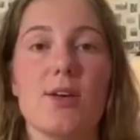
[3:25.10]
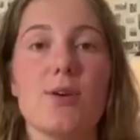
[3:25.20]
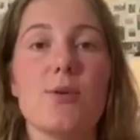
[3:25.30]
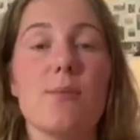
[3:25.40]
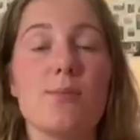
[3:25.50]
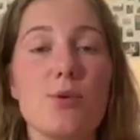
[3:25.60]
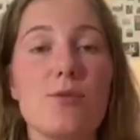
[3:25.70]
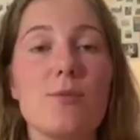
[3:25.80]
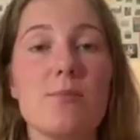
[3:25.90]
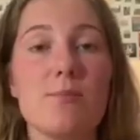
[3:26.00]
You are
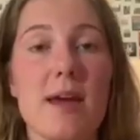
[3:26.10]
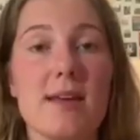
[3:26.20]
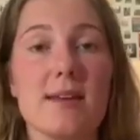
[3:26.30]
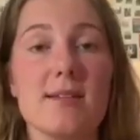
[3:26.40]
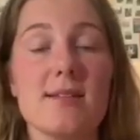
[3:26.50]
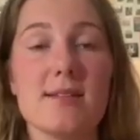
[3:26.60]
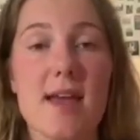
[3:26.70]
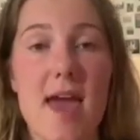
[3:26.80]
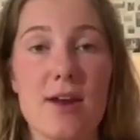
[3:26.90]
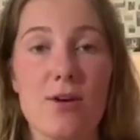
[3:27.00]
movement makers
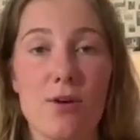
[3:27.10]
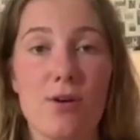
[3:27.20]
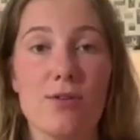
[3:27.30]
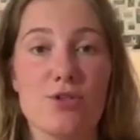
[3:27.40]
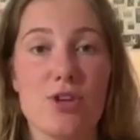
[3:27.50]
and earth